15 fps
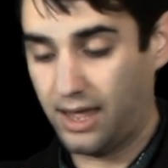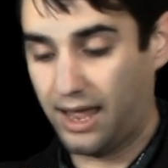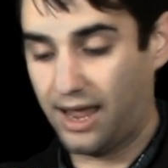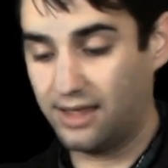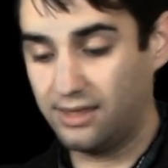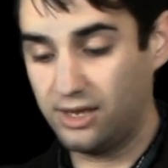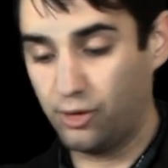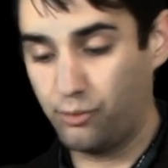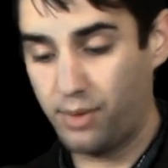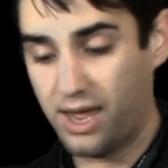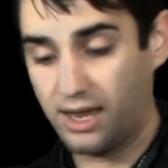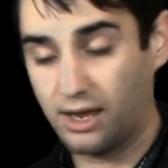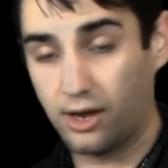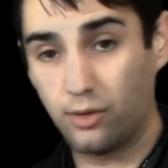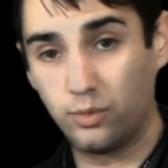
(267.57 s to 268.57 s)
and the
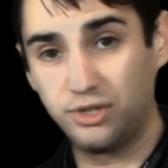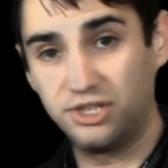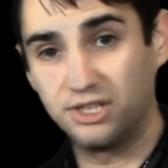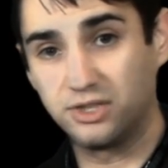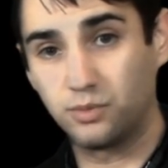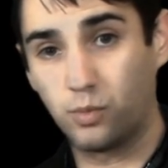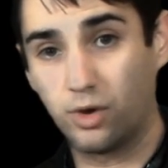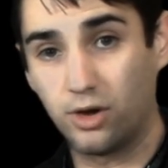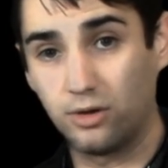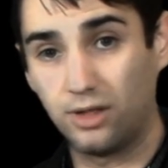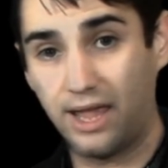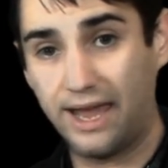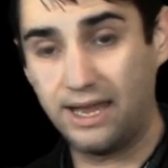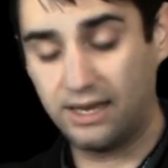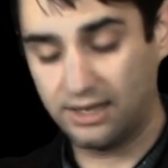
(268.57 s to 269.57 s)
omega, which is where
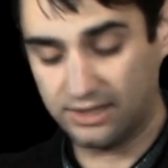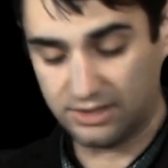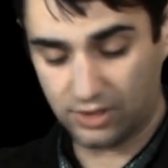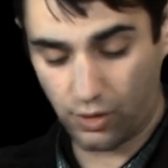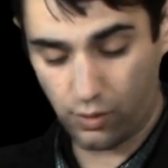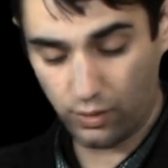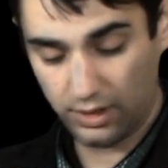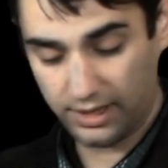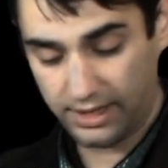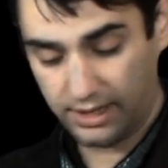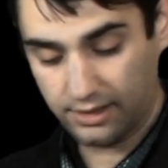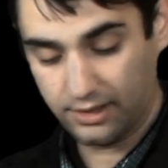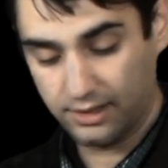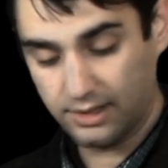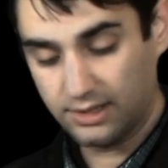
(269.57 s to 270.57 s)
light is totally
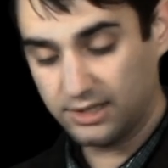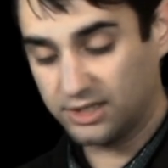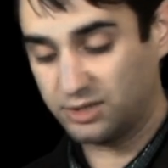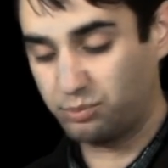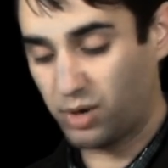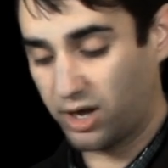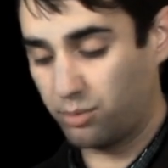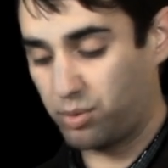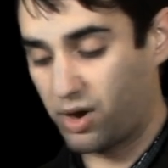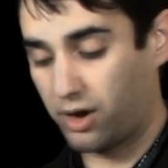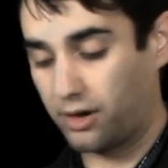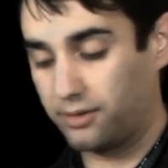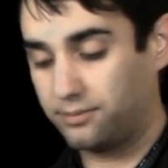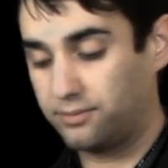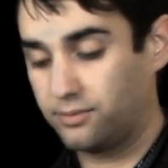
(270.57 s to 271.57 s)
spread
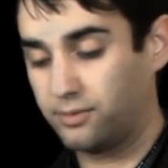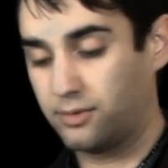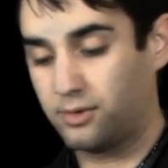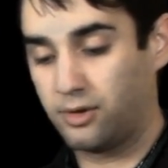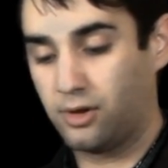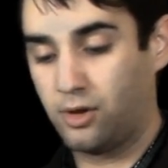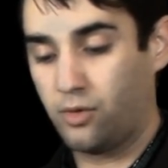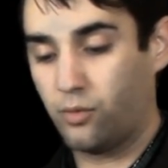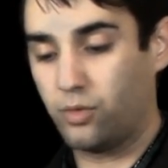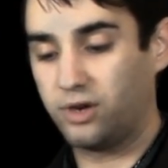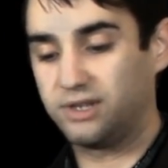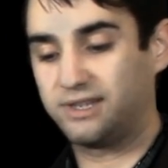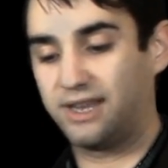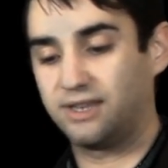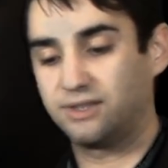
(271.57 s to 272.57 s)
apart, where
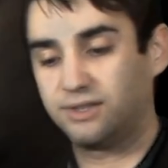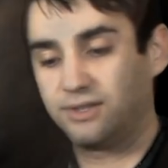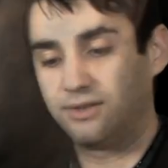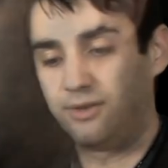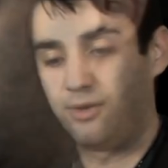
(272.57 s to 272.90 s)
it's as